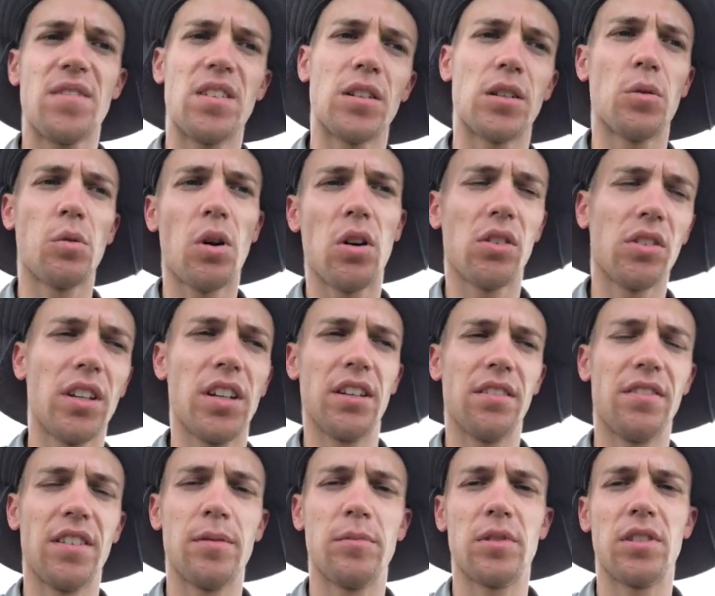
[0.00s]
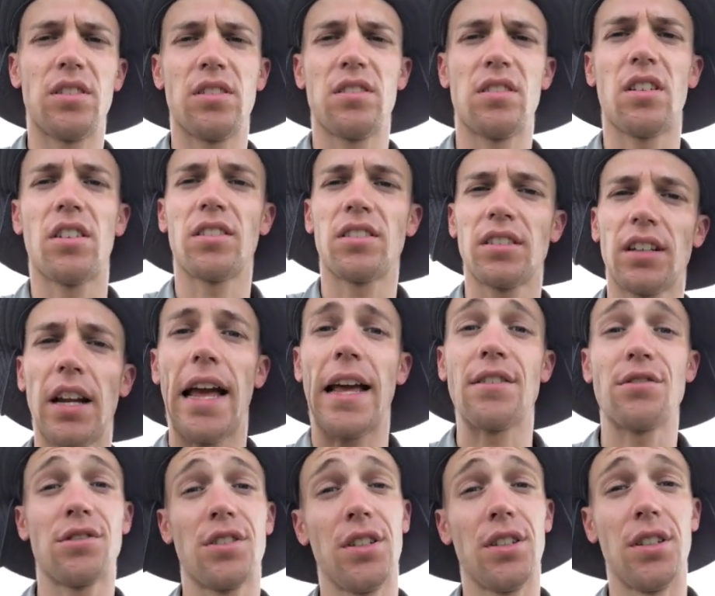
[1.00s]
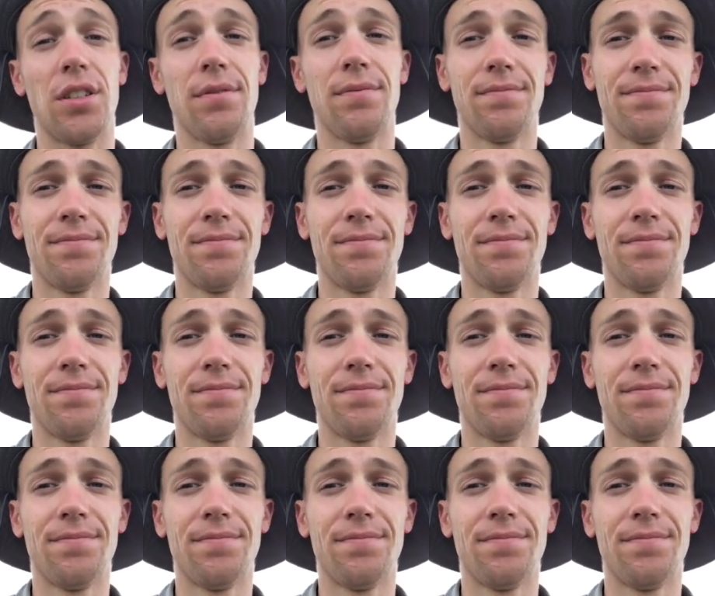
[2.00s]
quality of images aren't as good.